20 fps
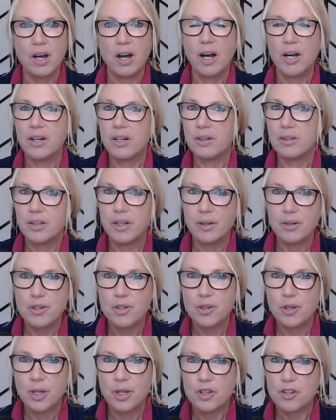I don't go to
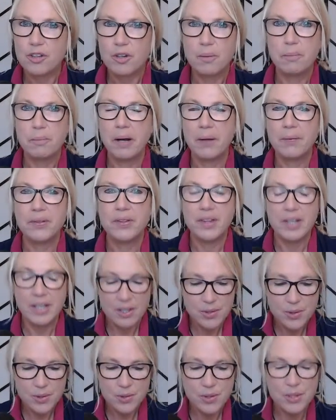church, but
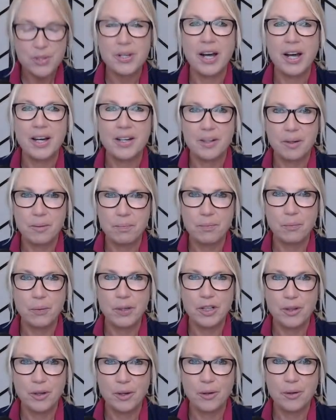this is the data.
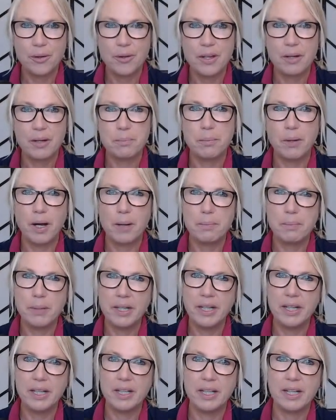We know that by
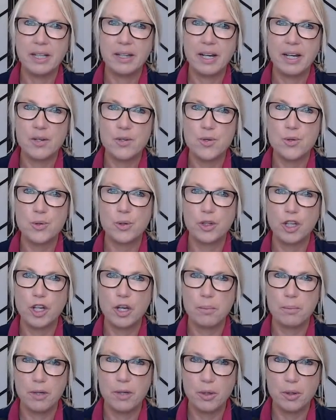being in that sort of
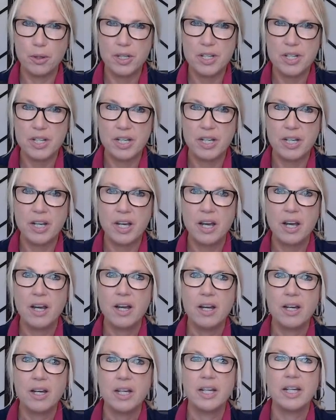community,
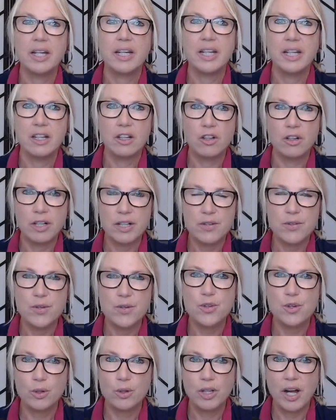it
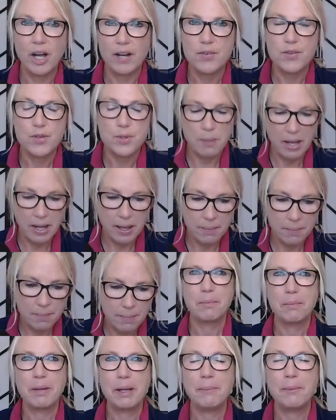increases your
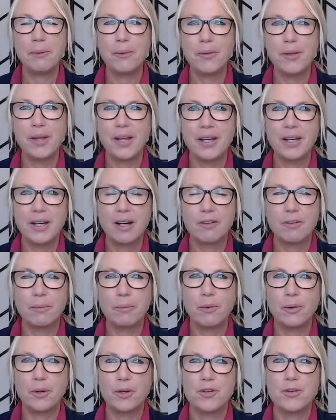lifespan. People that are
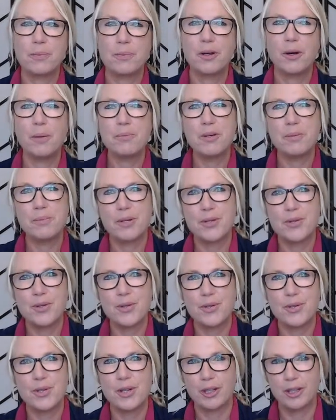reported to be optimists
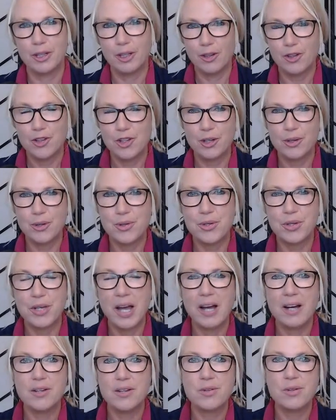on psychological
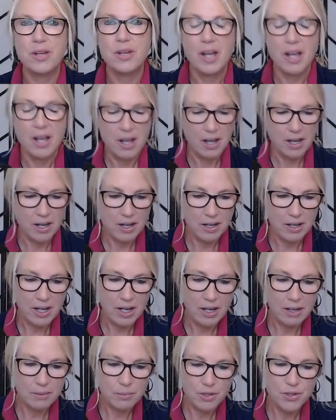scales are
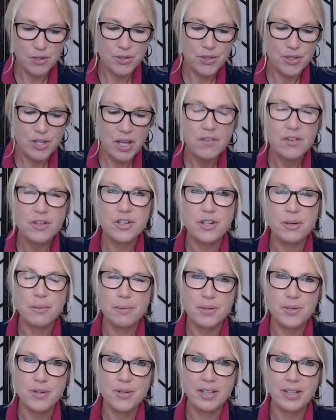up to
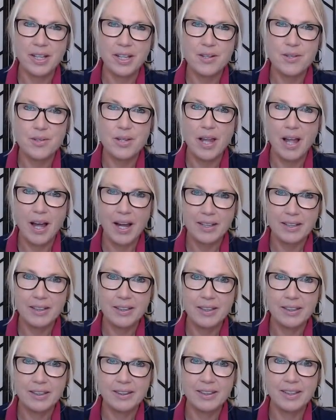70% less
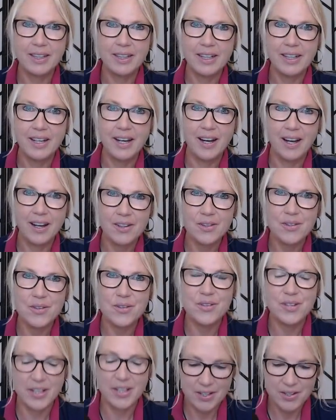likely to get heart
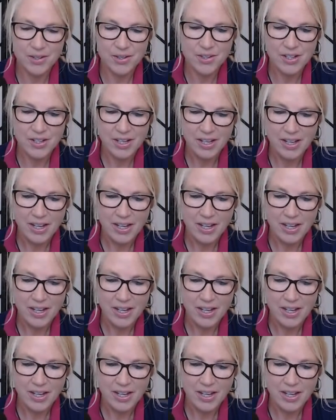disease